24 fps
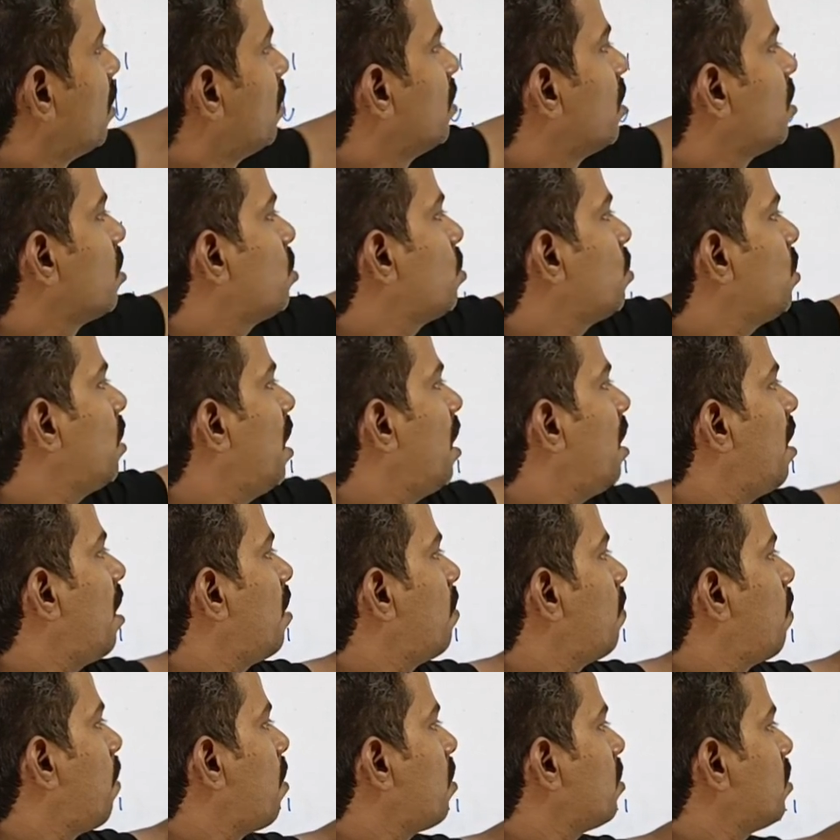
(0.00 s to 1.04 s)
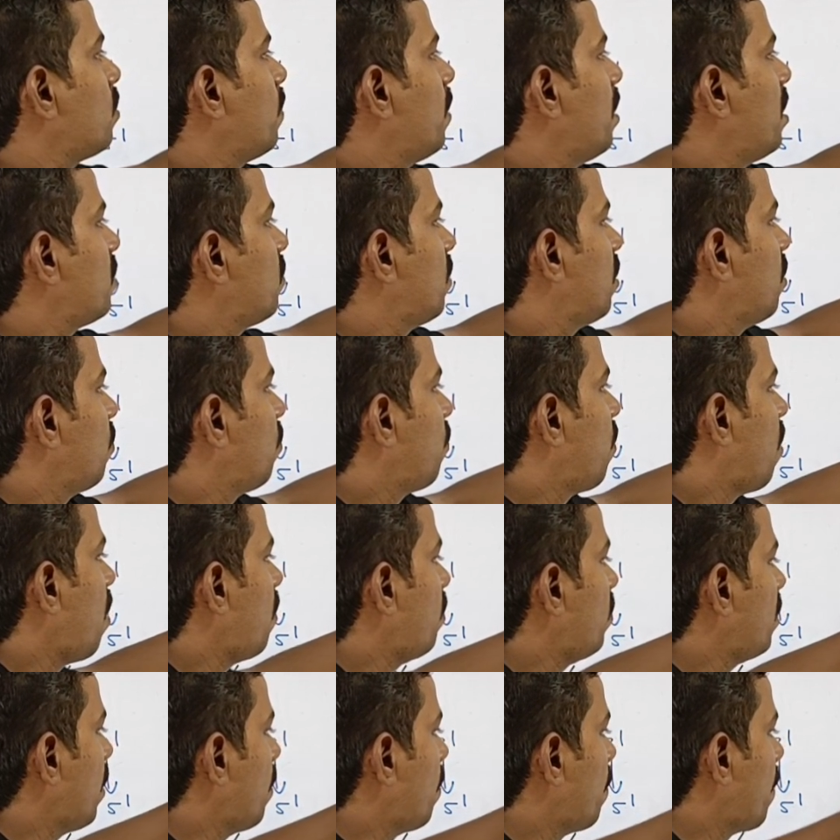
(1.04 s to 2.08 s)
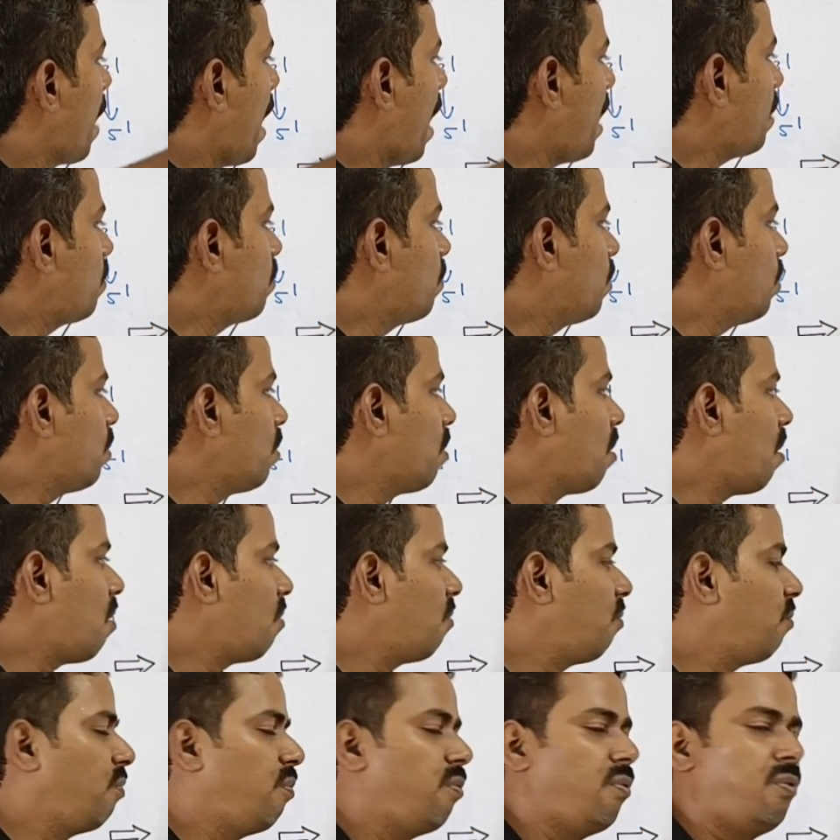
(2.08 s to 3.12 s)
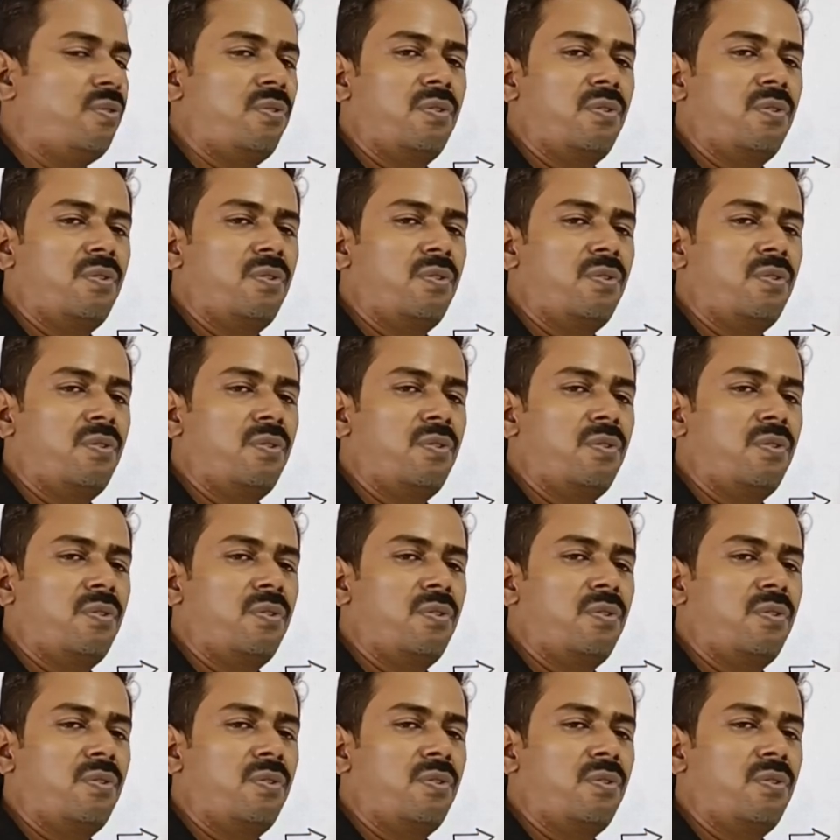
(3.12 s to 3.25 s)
the sugar and phosphates will form the backbone of